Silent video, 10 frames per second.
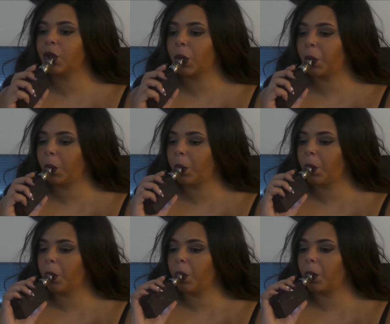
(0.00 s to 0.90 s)

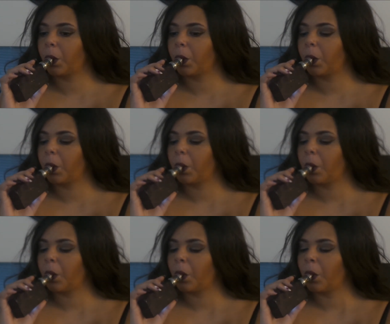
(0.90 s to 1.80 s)

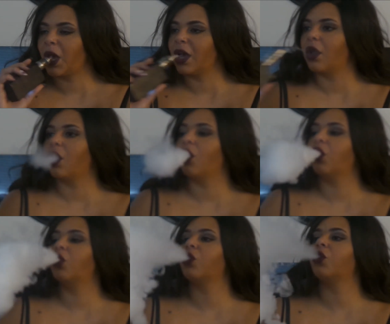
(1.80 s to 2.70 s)

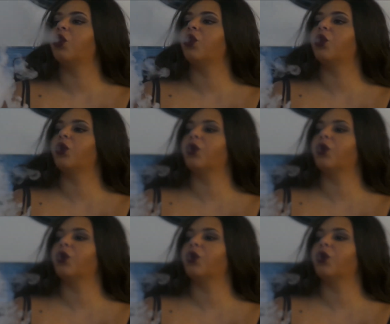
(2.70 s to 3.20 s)
[no speech]